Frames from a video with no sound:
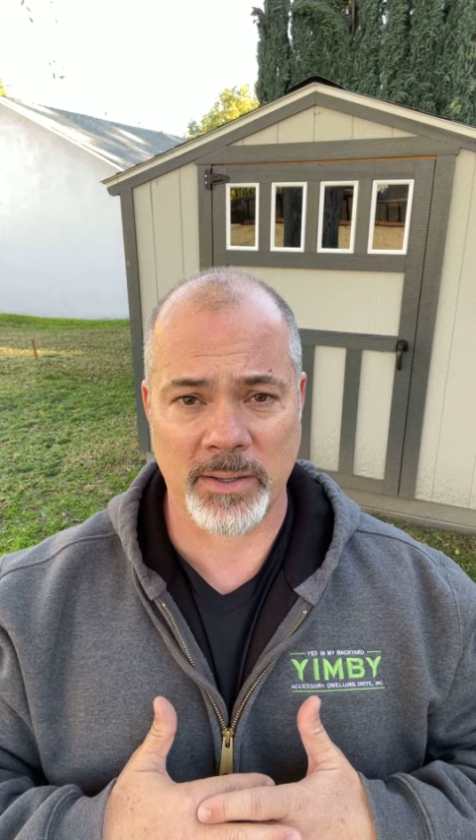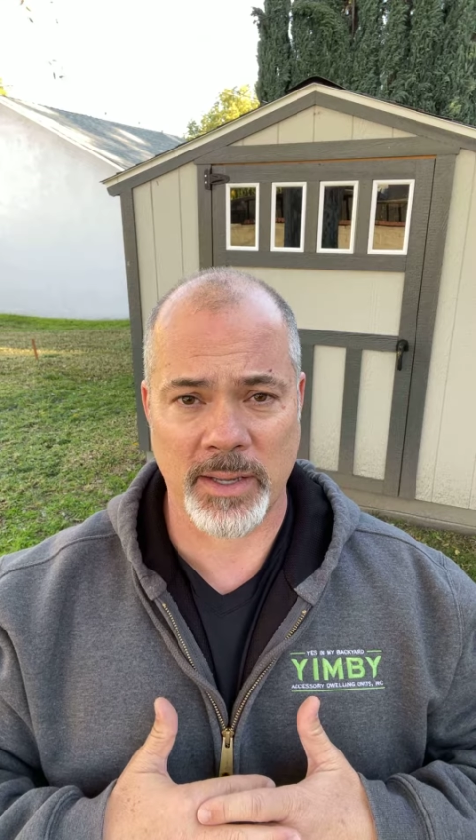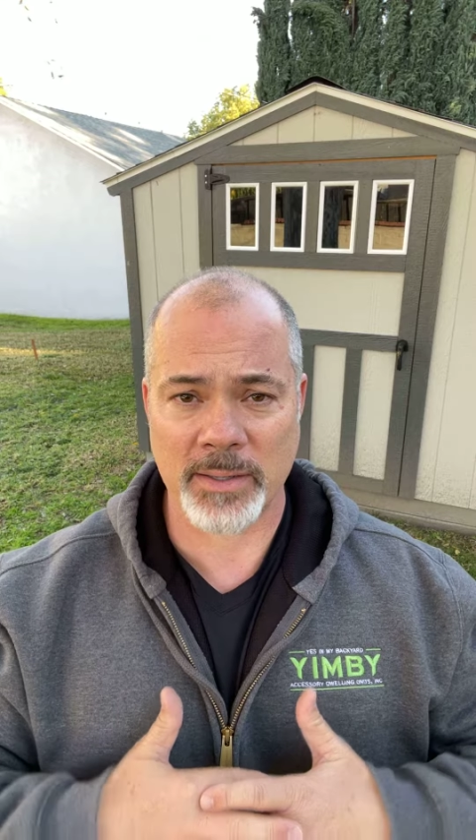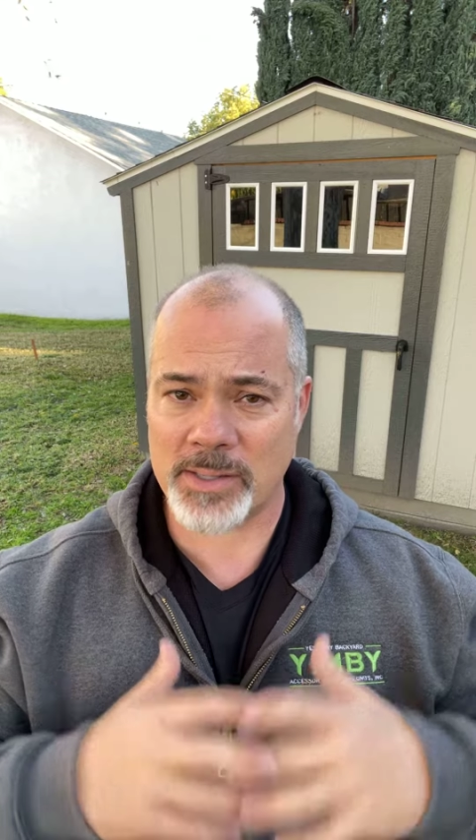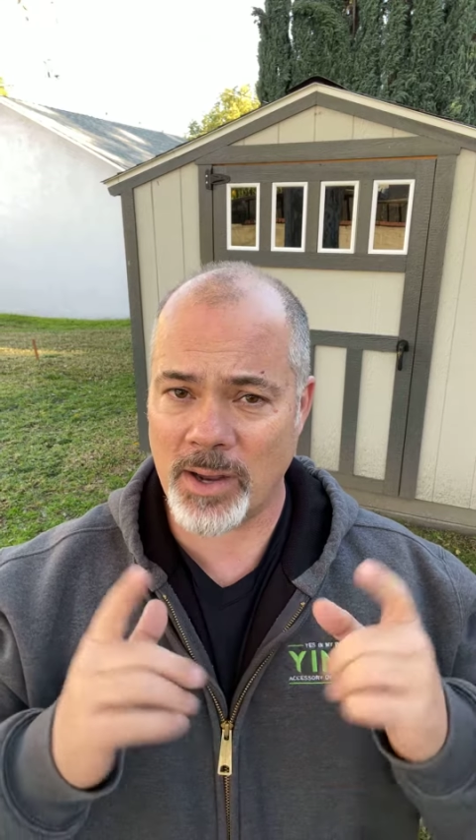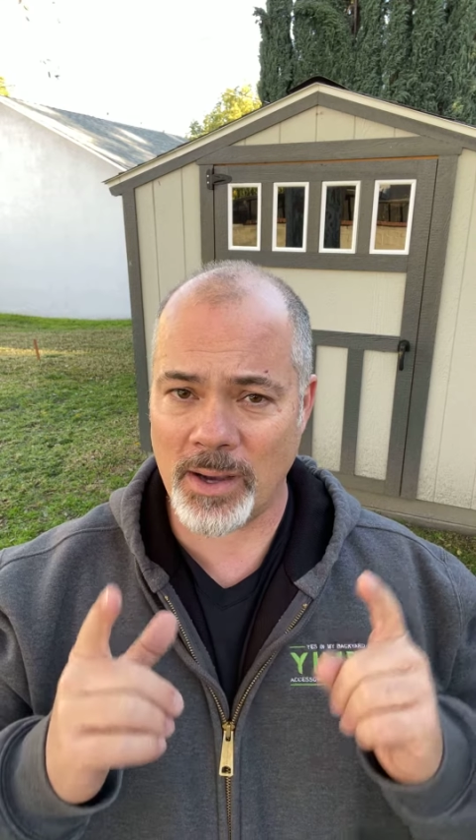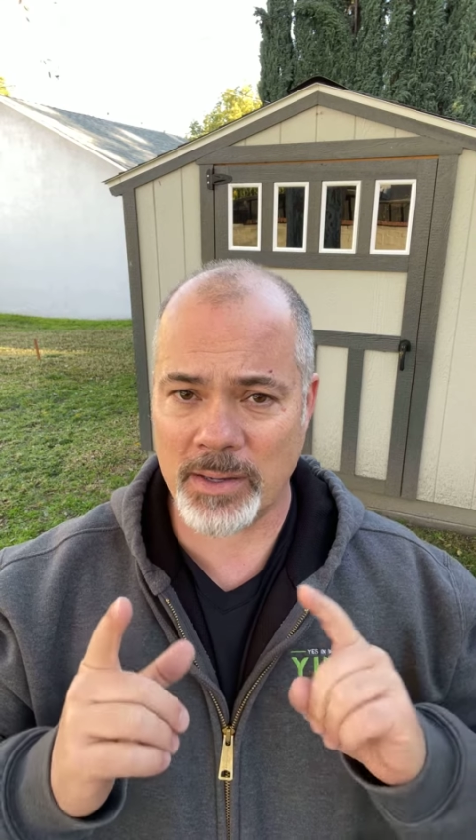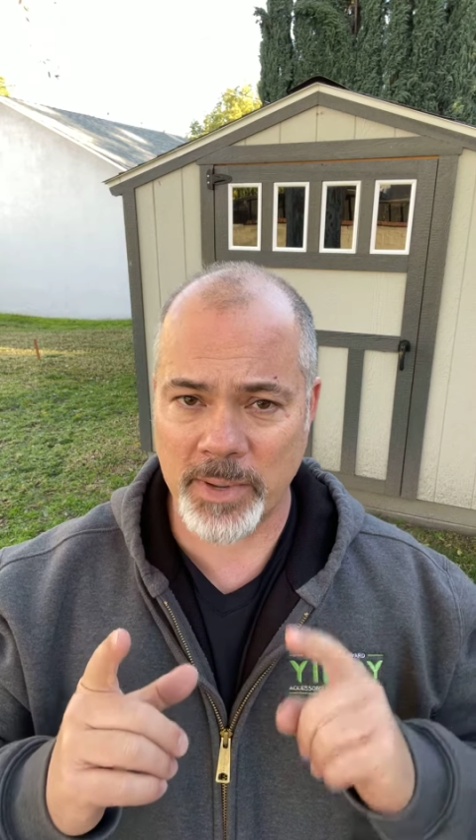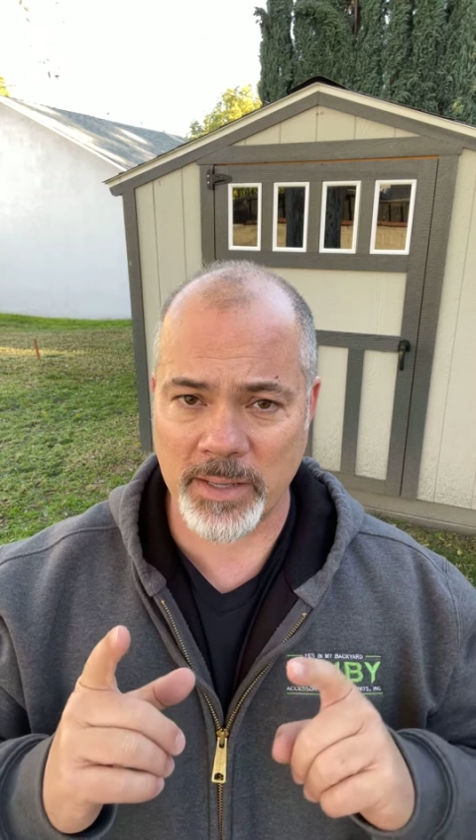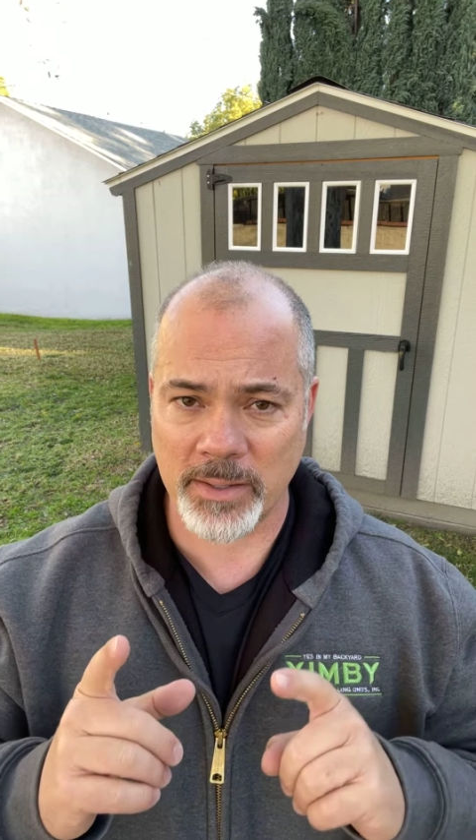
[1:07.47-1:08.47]
And let's talk
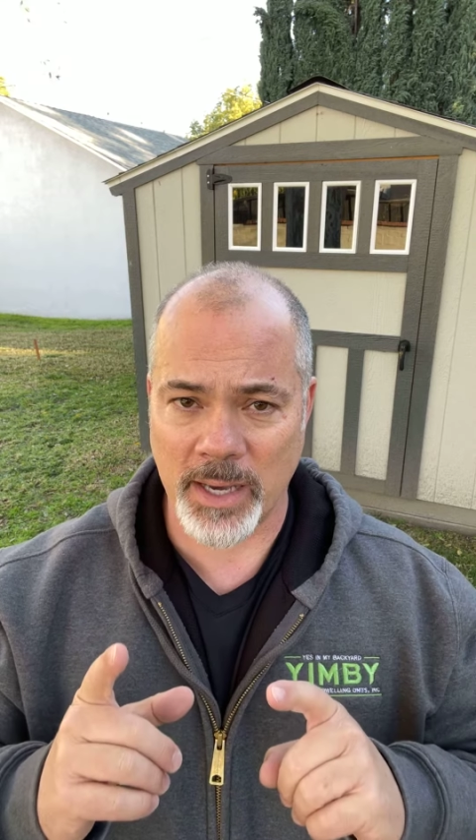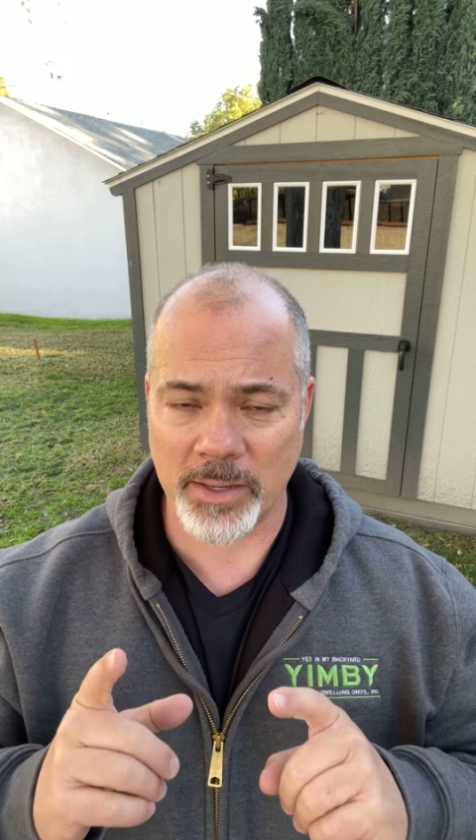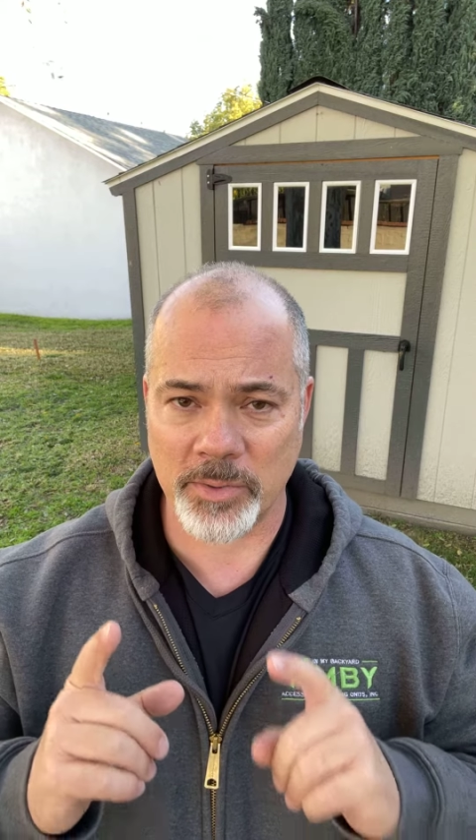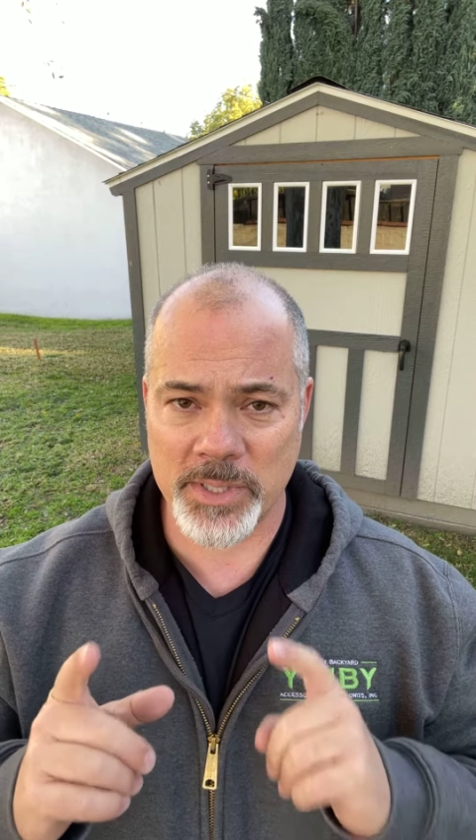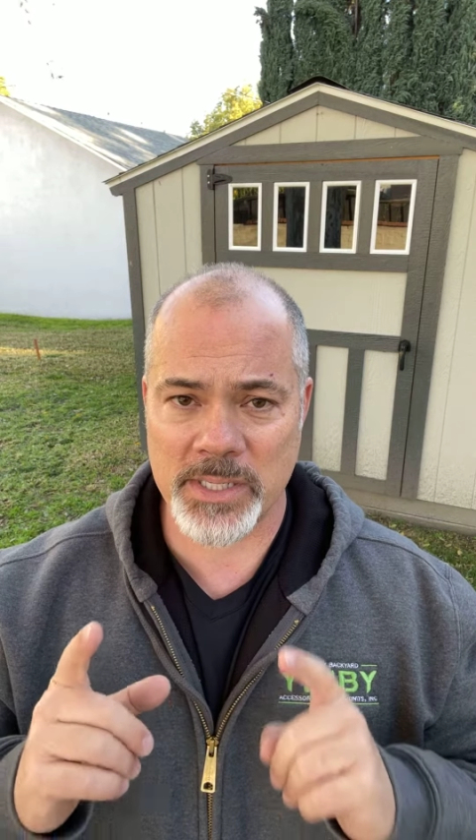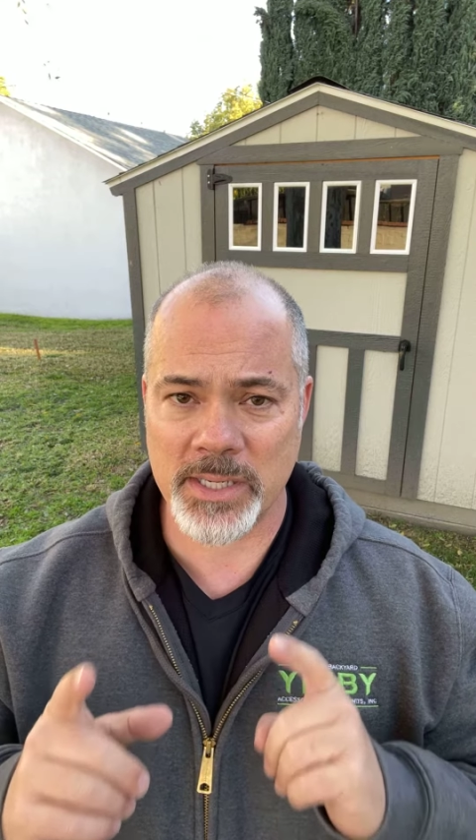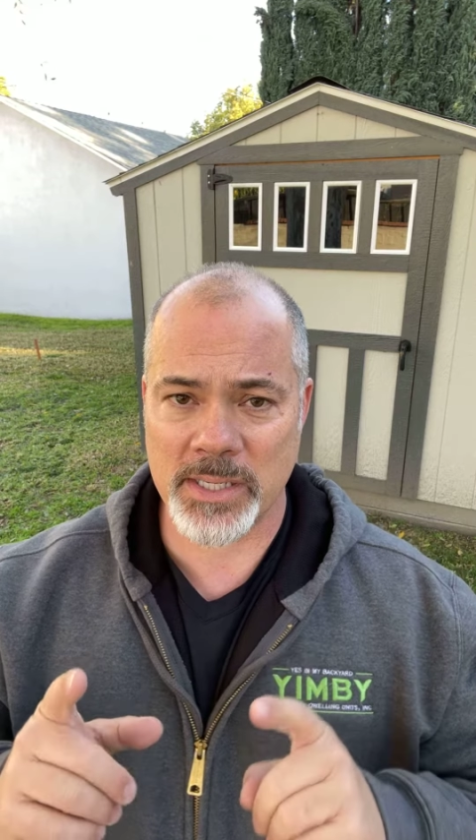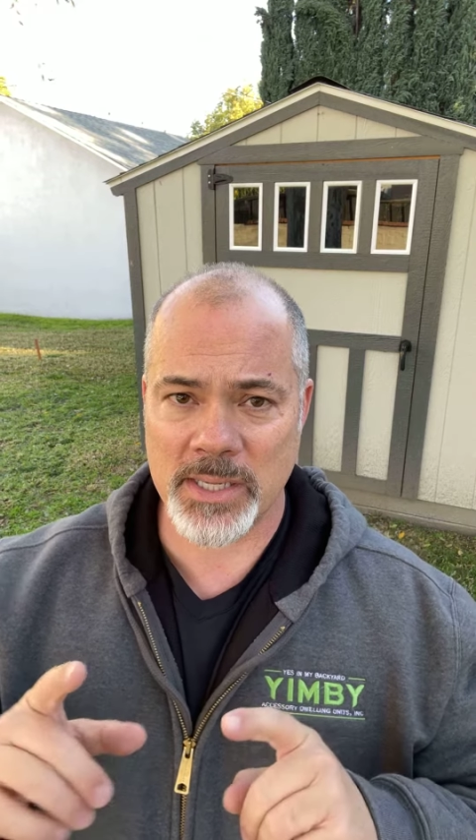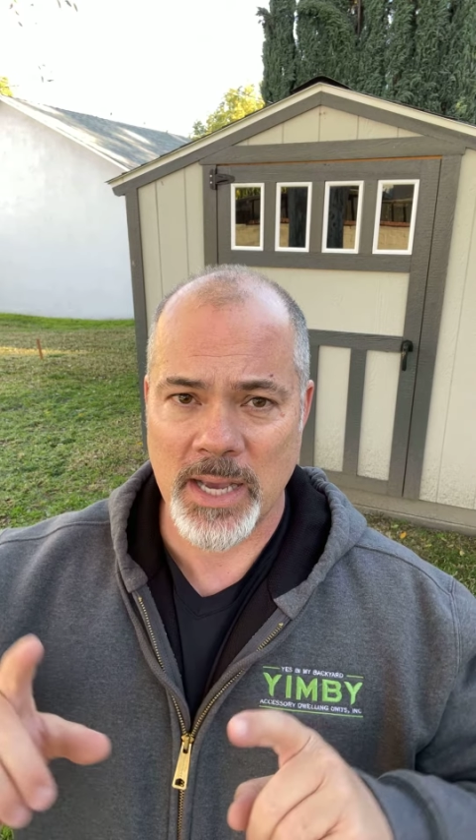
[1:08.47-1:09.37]
about that. The reason is